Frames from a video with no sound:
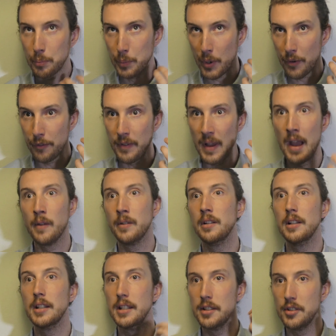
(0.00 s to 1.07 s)

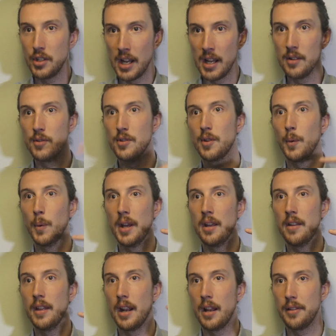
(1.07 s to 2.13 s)
profoundly changed the
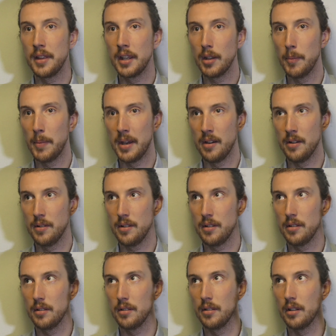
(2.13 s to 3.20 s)
way that I think about
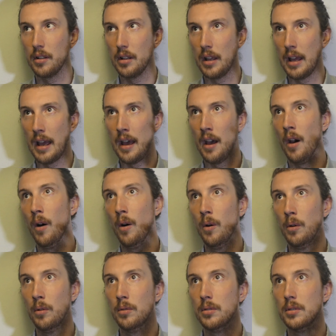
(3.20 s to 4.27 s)

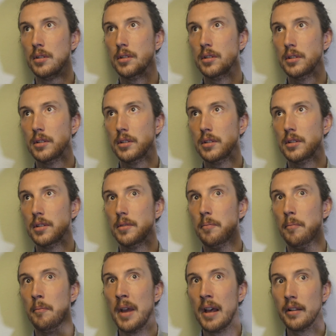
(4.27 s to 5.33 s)
how
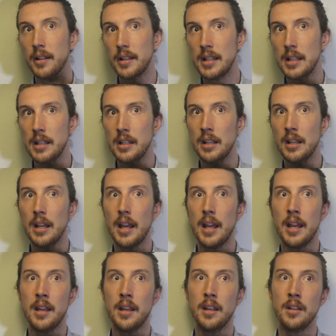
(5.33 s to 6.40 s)
melody
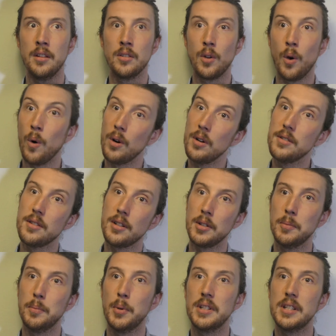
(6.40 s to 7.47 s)
and chords
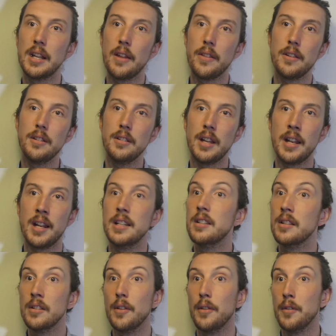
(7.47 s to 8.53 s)
are put together. And I
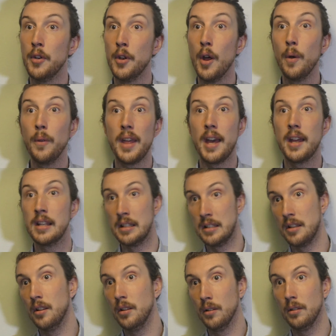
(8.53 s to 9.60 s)
didn't know that
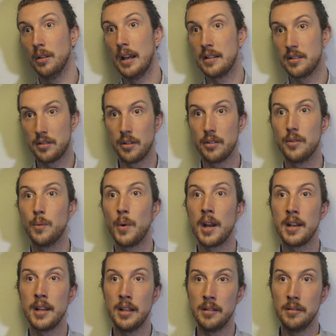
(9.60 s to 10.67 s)
until I started
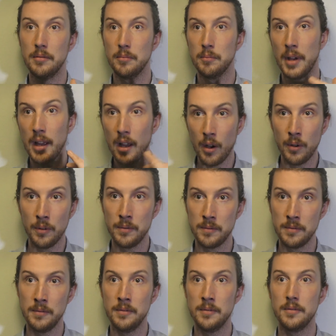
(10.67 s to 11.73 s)
writing my
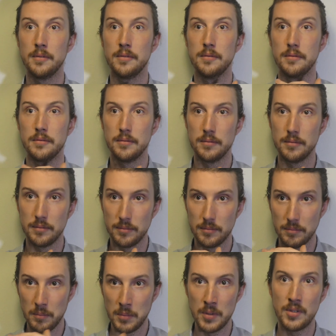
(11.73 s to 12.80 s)
own
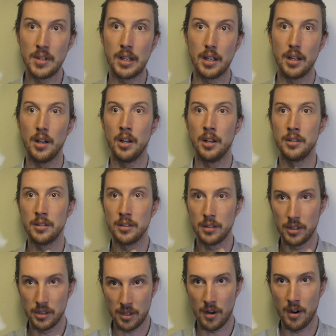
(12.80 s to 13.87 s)
music on
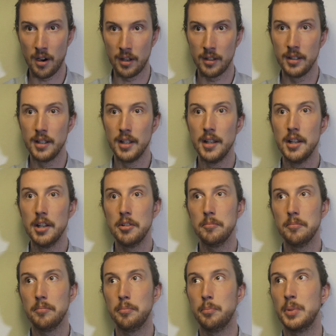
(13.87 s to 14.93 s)
guitar.
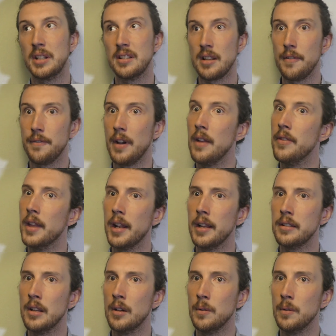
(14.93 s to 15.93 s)
Because I find that I